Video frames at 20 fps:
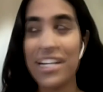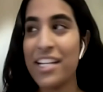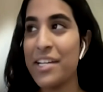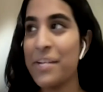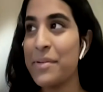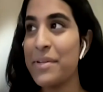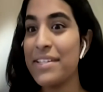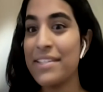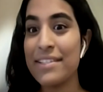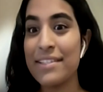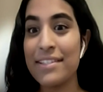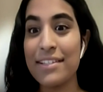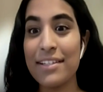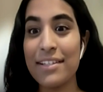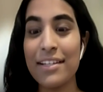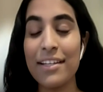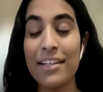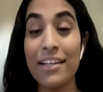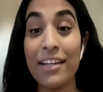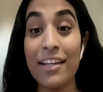it was
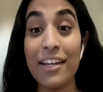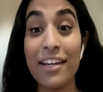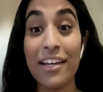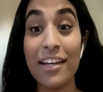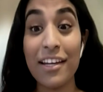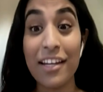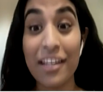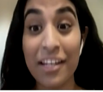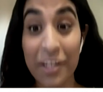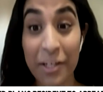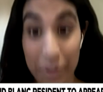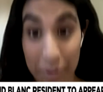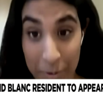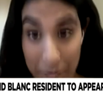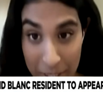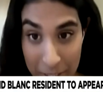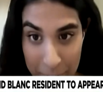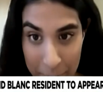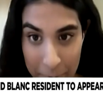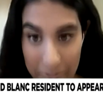an
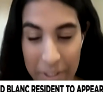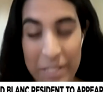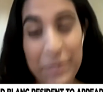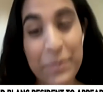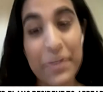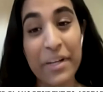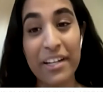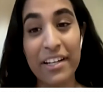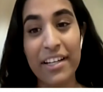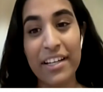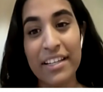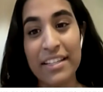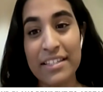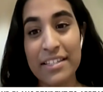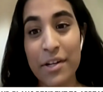incredible experience.